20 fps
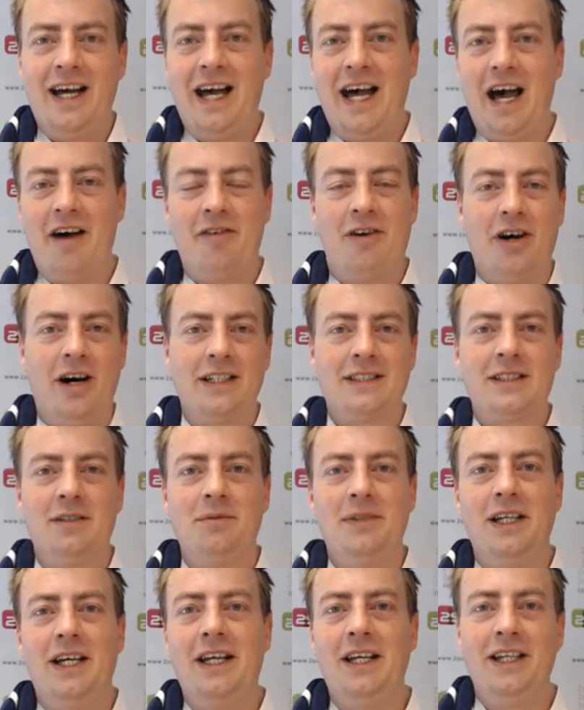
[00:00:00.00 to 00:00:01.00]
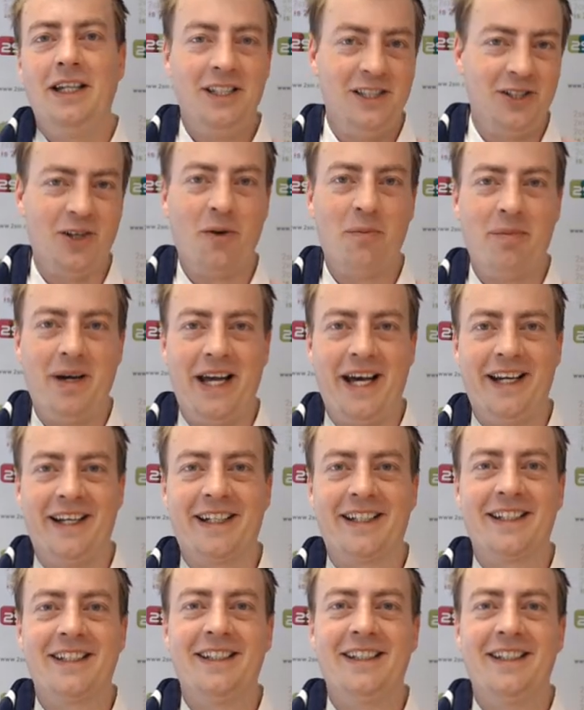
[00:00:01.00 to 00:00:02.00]
Have an awesome day. Don't
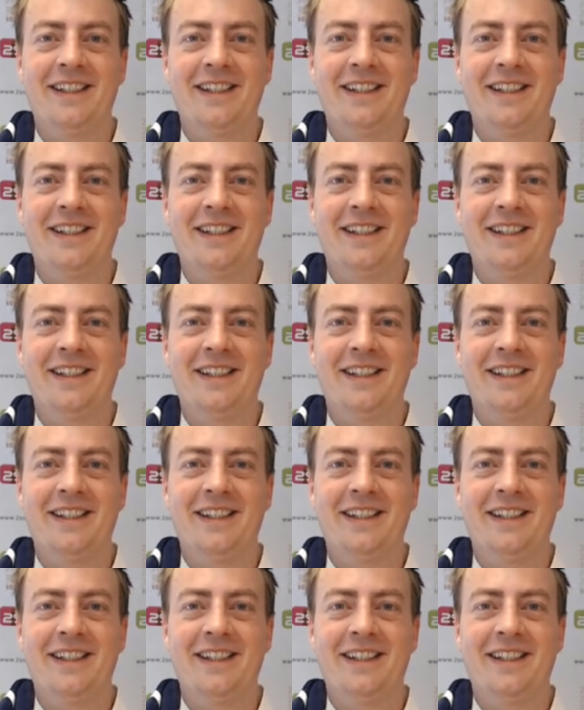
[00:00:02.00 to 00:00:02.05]
panic.